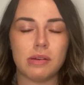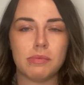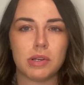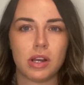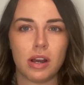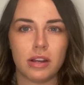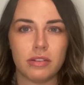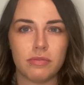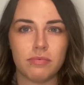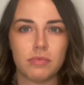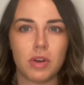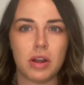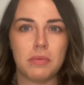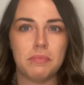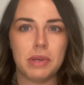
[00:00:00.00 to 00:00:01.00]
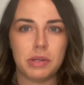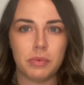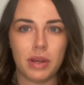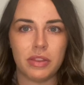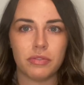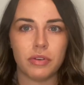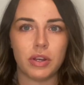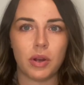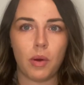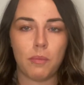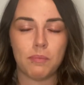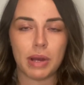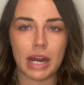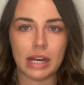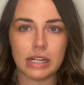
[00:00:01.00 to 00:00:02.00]
but kind of midway through it got
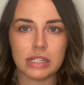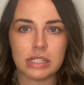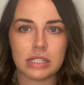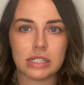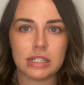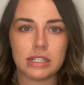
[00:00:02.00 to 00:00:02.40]
bad.